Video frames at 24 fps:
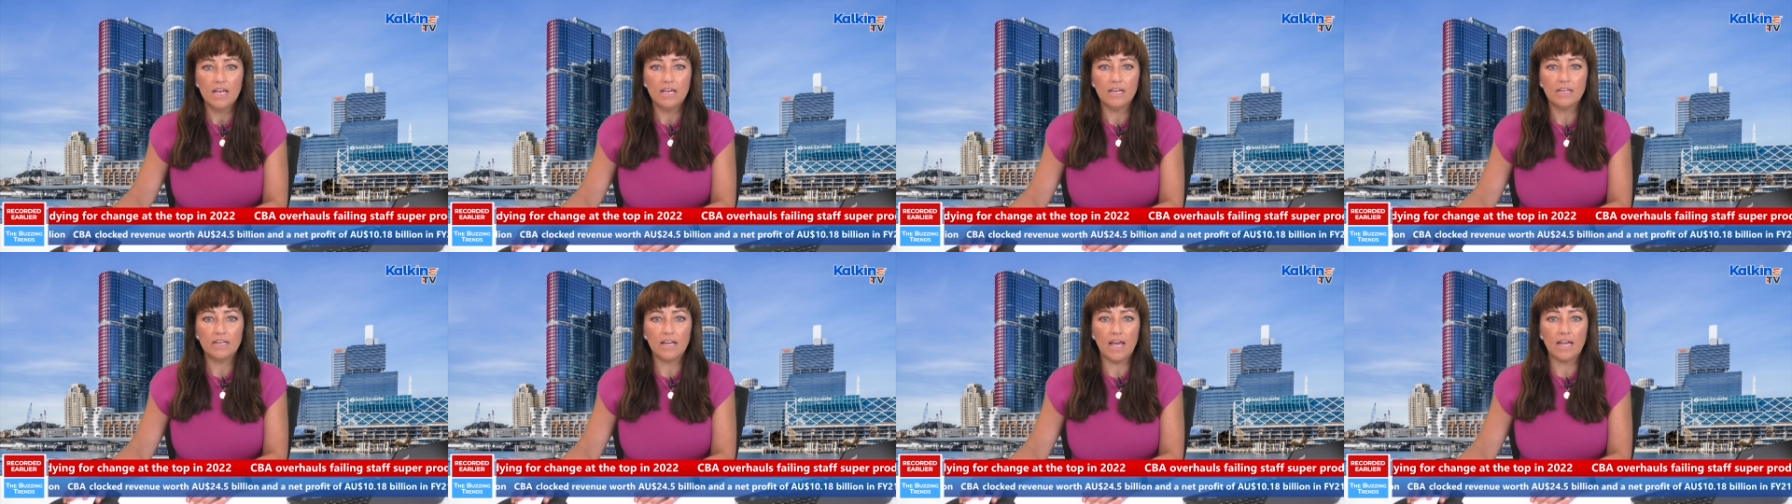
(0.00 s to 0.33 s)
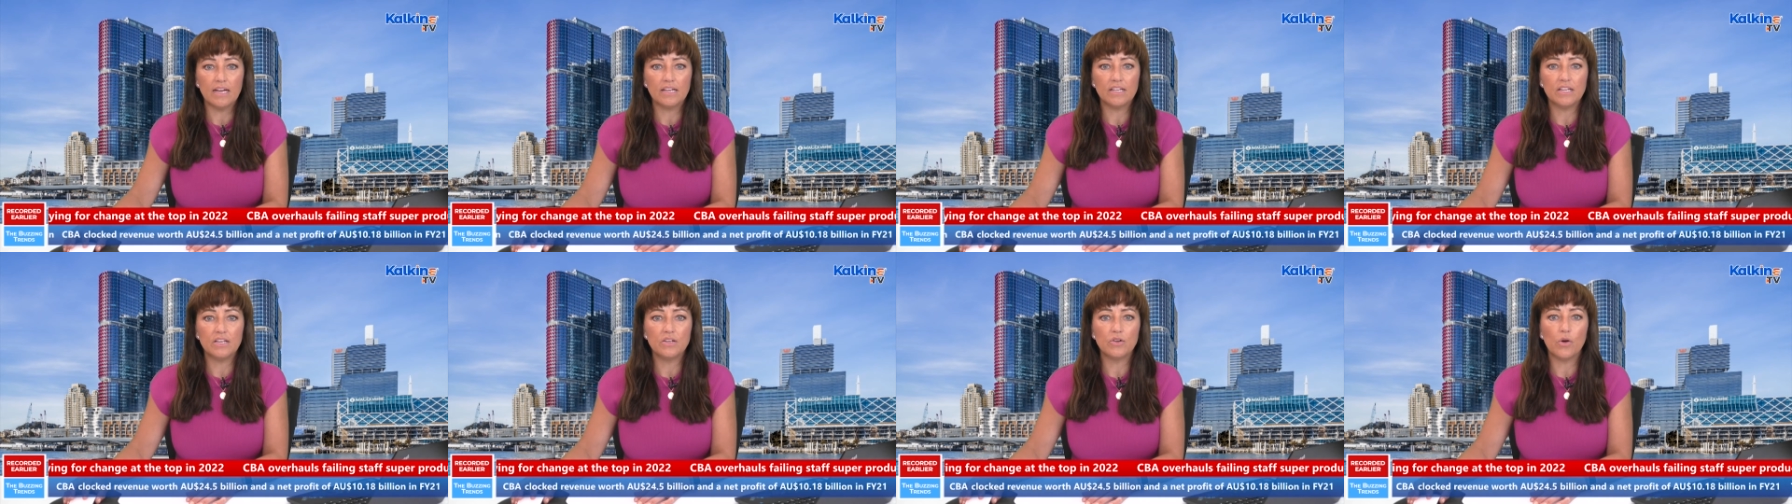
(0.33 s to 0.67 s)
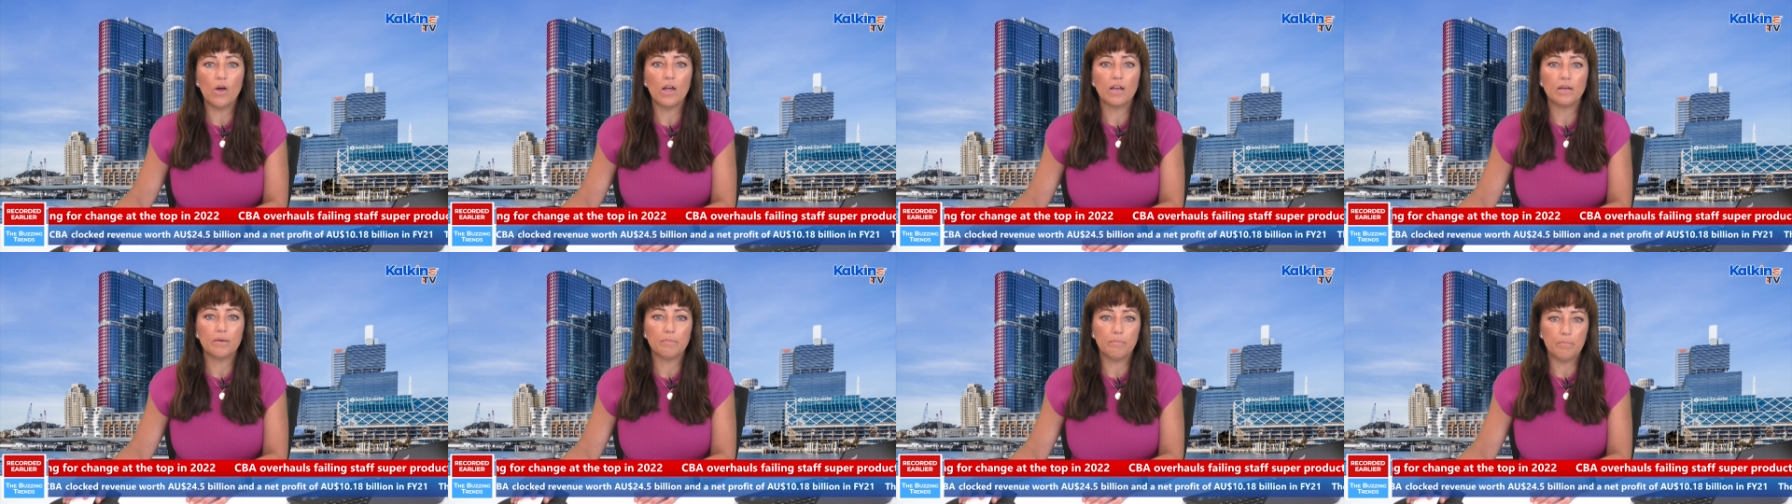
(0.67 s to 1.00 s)
at
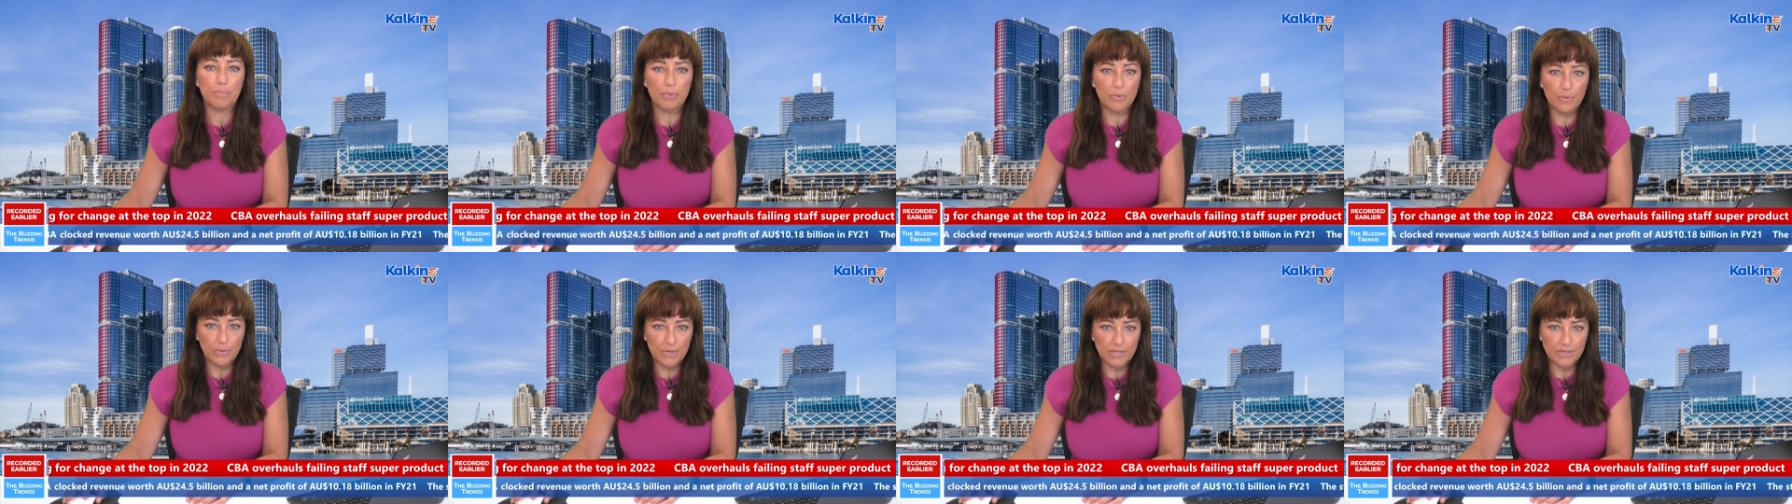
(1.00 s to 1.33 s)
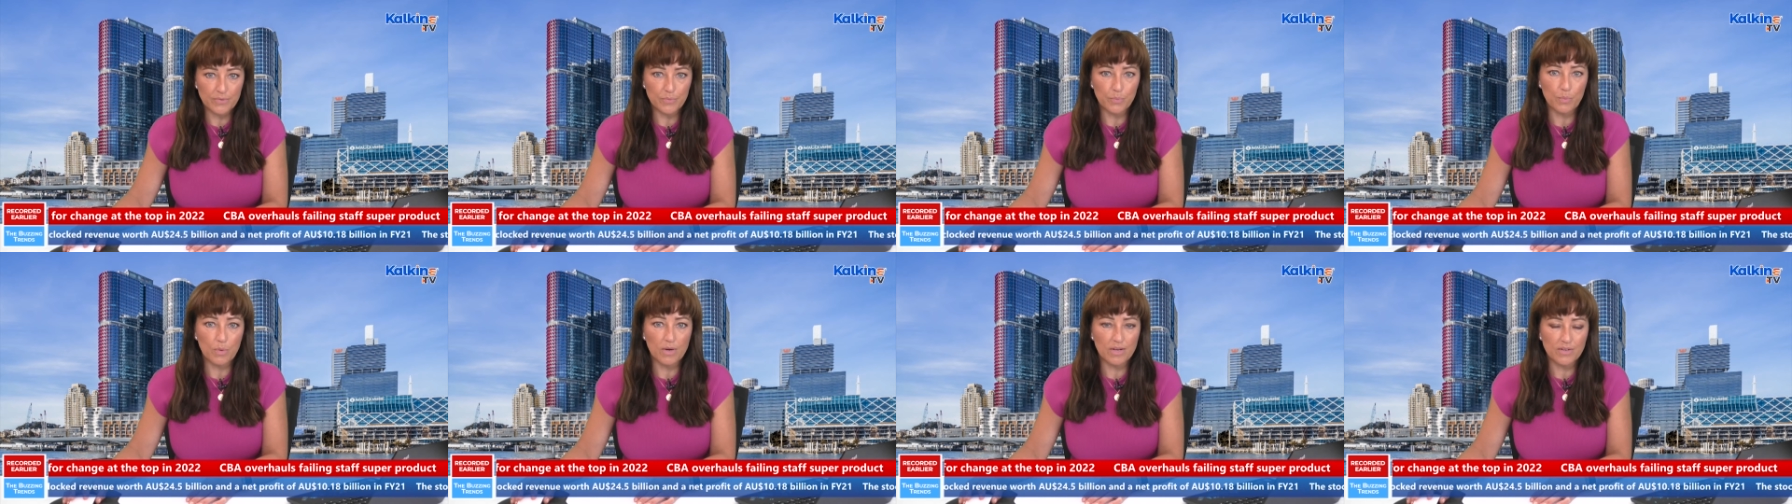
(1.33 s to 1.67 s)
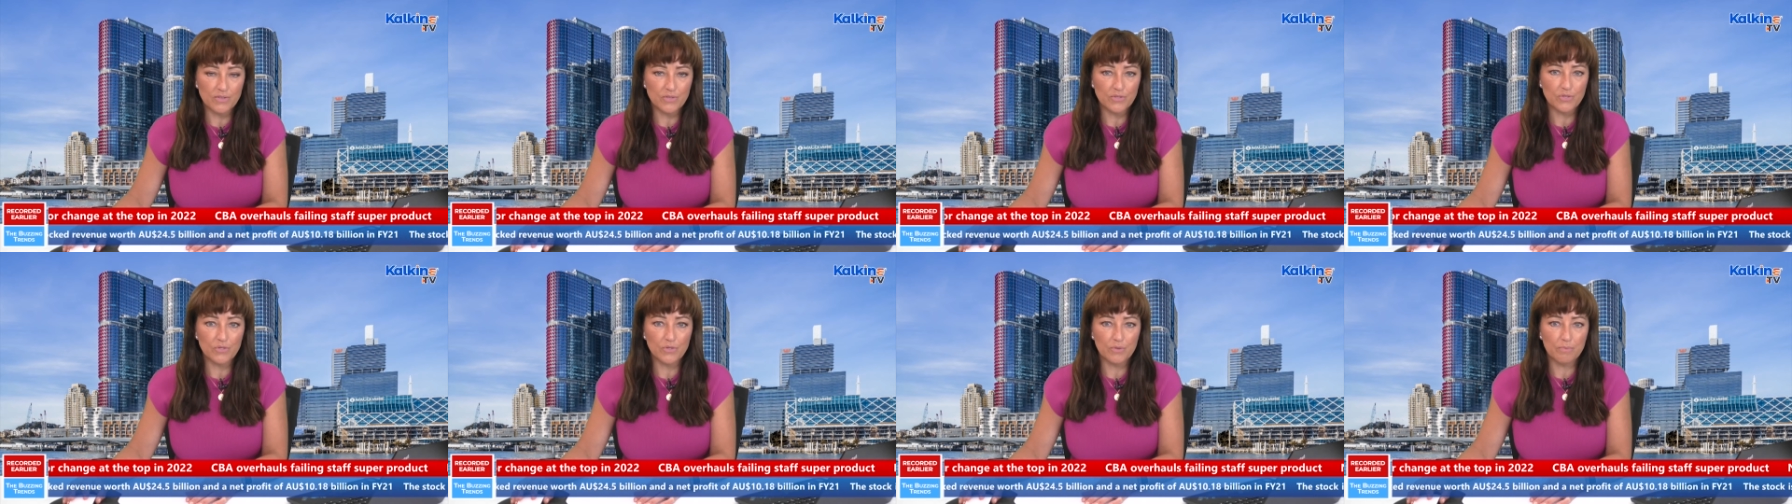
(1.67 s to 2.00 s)

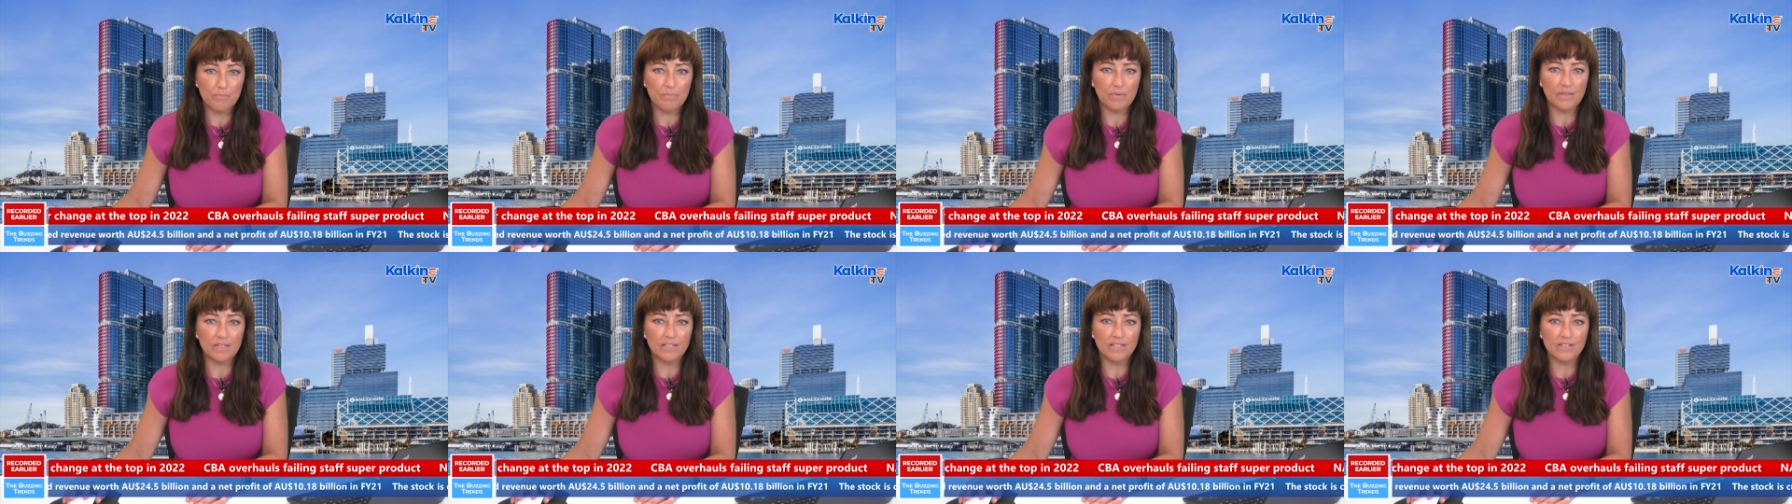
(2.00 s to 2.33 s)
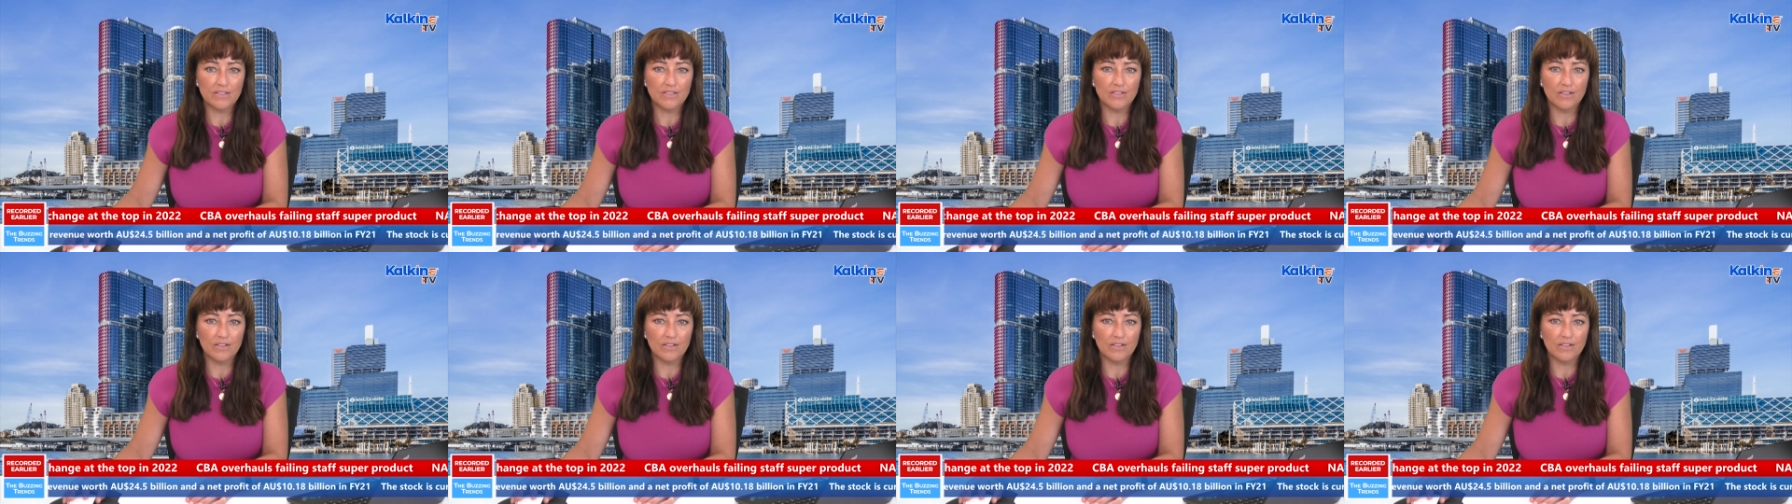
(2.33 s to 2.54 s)
$89.12 billion.